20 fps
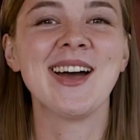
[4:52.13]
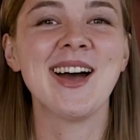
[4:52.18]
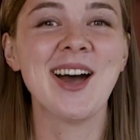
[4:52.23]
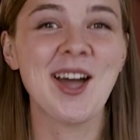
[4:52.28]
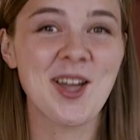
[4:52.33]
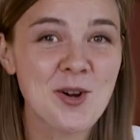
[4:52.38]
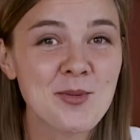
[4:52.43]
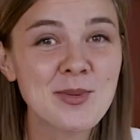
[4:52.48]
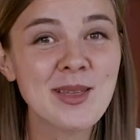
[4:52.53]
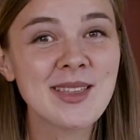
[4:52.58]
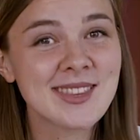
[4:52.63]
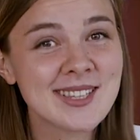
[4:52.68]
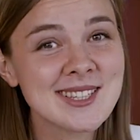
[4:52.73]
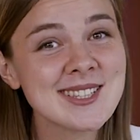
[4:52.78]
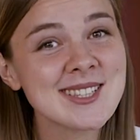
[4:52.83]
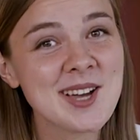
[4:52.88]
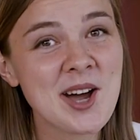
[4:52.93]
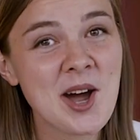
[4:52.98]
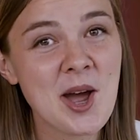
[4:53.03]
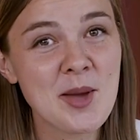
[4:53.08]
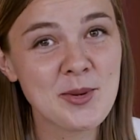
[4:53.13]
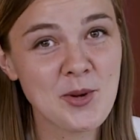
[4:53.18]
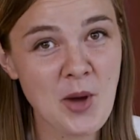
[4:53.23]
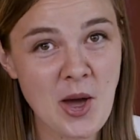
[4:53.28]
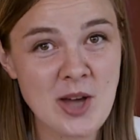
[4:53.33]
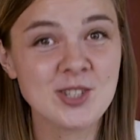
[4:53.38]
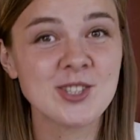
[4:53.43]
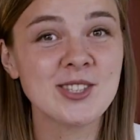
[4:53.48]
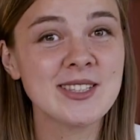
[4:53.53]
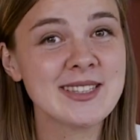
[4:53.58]
I hope that this time you
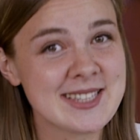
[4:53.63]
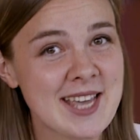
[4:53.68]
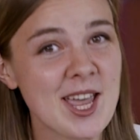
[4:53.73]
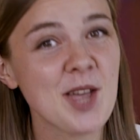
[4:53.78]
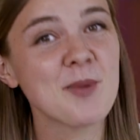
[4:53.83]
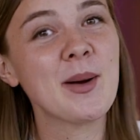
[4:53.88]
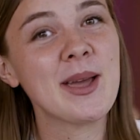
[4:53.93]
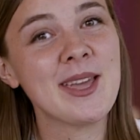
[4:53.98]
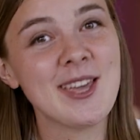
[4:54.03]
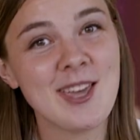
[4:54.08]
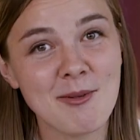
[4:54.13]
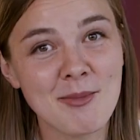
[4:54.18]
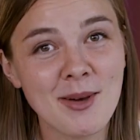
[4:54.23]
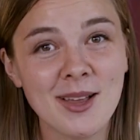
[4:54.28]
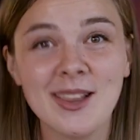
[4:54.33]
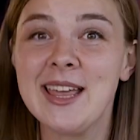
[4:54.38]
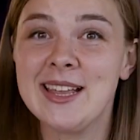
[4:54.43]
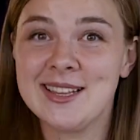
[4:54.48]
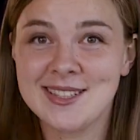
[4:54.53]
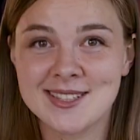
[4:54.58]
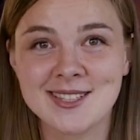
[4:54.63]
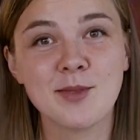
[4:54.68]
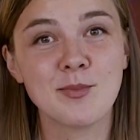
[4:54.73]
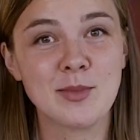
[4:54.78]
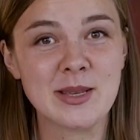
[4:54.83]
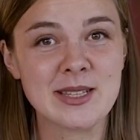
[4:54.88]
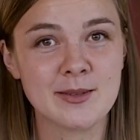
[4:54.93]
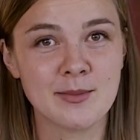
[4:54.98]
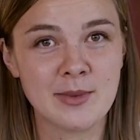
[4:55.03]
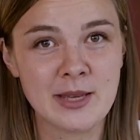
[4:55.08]
actually take my email and send
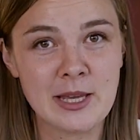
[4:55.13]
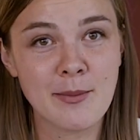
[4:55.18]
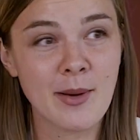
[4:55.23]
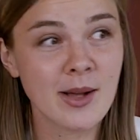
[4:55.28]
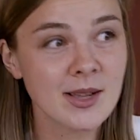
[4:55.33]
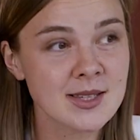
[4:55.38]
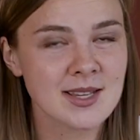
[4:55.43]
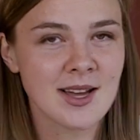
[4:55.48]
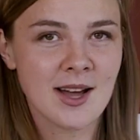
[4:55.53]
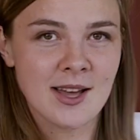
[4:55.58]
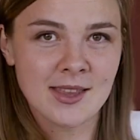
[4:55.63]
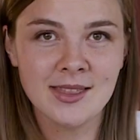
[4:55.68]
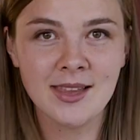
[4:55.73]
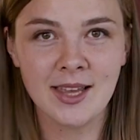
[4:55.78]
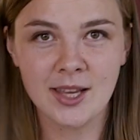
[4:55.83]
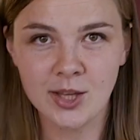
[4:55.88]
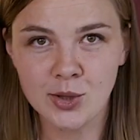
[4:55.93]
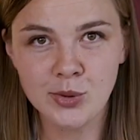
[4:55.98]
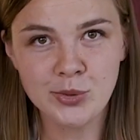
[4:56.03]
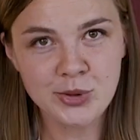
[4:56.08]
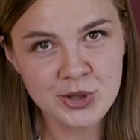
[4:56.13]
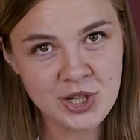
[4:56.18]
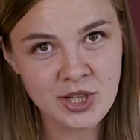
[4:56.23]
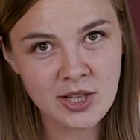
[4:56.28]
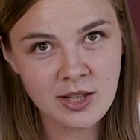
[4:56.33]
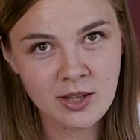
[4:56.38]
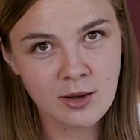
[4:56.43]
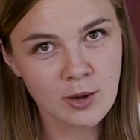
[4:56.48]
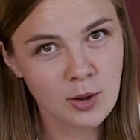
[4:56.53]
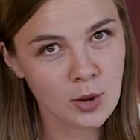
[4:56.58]
me some emails, unlike
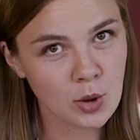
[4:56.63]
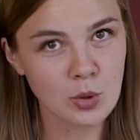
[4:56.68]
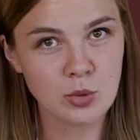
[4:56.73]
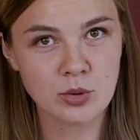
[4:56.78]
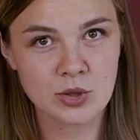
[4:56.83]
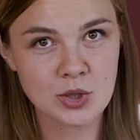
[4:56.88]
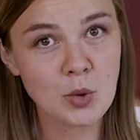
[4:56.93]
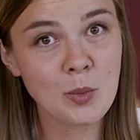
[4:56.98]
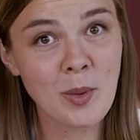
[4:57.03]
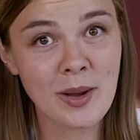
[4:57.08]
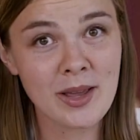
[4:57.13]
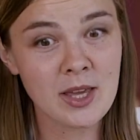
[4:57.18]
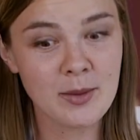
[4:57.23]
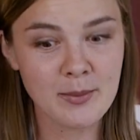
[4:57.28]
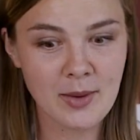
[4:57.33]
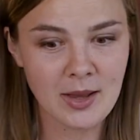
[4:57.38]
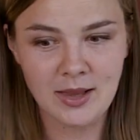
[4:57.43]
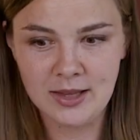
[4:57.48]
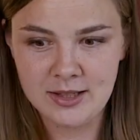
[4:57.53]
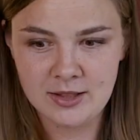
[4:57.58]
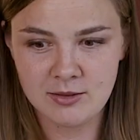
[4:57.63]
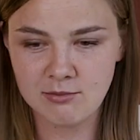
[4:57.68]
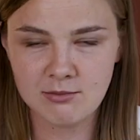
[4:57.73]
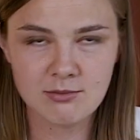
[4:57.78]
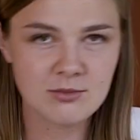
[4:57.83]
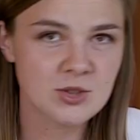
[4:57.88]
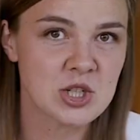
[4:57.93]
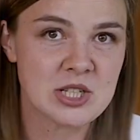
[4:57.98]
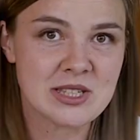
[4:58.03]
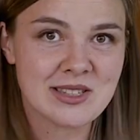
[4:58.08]
Gucci, who took my email and
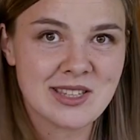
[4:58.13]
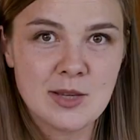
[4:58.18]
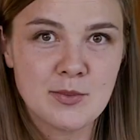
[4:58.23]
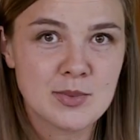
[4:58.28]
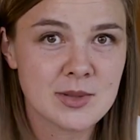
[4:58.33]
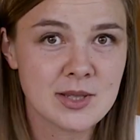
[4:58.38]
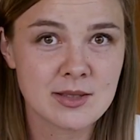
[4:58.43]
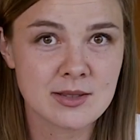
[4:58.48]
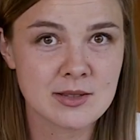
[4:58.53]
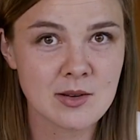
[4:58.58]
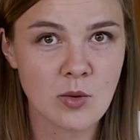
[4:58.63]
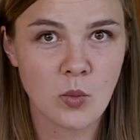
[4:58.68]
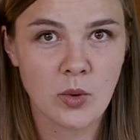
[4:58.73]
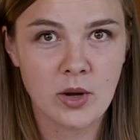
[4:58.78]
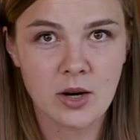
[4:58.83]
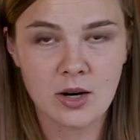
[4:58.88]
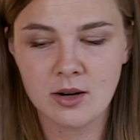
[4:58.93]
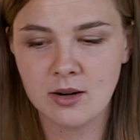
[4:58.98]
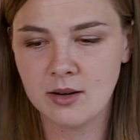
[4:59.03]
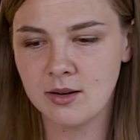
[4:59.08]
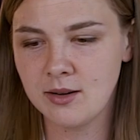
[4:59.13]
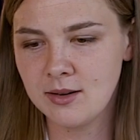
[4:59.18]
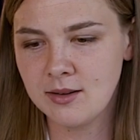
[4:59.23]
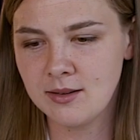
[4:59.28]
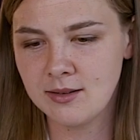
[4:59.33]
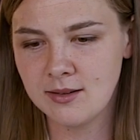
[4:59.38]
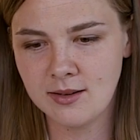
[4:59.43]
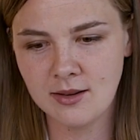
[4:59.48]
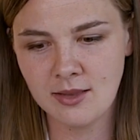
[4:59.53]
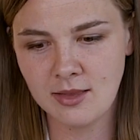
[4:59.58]
just keeps it somewhere
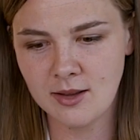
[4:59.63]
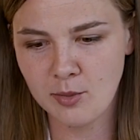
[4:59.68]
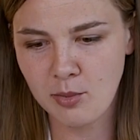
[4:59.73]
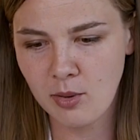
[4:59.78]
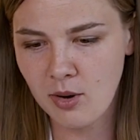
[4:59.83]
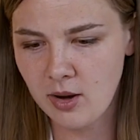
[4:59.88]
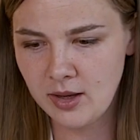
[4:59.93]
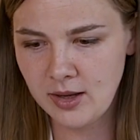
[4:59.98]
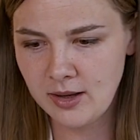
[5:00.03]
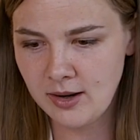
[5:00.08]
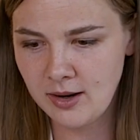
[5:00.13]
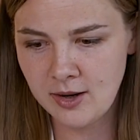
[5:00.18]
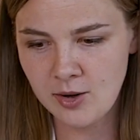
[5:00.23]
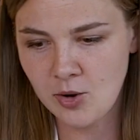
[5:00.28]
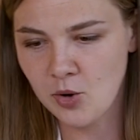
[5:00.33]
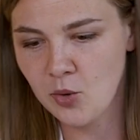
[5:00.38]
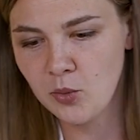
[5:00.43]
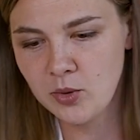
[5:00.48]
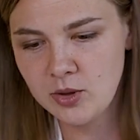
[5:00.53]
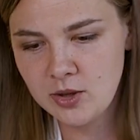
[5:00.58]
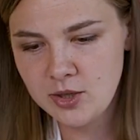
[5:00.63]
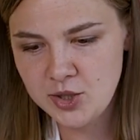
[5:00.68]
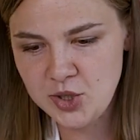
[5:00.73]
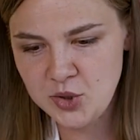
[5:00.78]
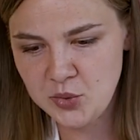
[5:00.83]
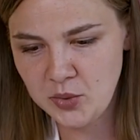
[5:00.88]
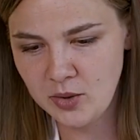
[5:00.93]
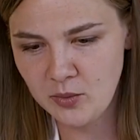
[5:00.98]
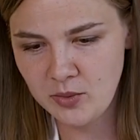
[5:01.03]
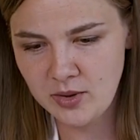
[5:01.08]
in their pocket. I don't know what they're
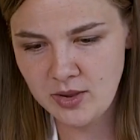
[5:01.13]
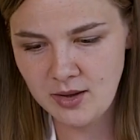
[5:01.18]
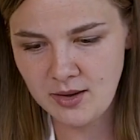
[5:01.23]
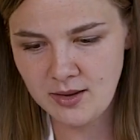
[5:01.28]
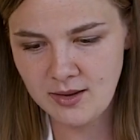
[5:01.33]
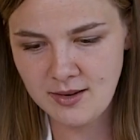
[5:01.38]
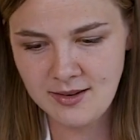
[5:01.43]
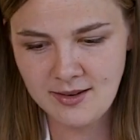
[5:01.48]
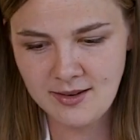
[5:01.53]
doing with it.